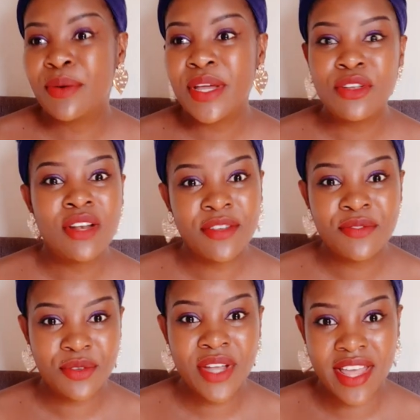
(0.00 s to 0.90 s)
When you live
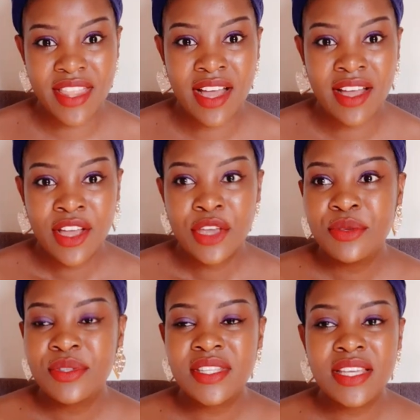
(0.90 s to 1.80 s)
together, you
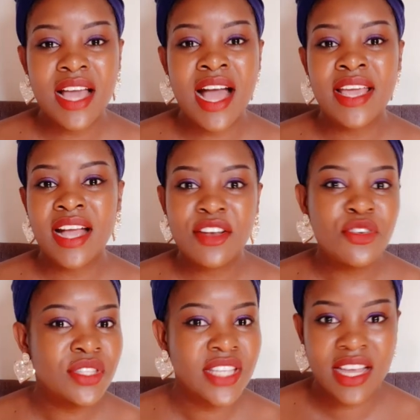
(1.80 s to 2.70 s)
see, I
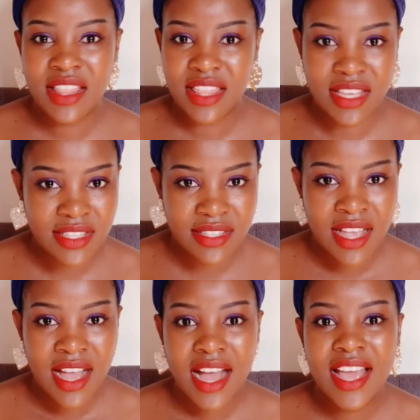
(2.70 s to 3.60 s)
cannot take this.
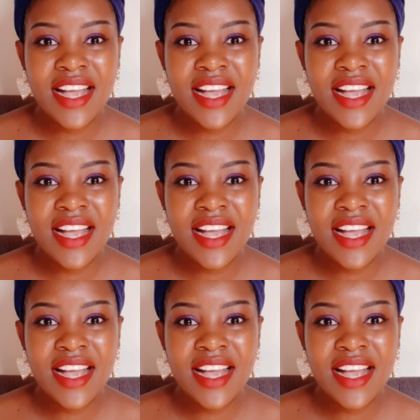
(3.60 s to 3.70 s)
I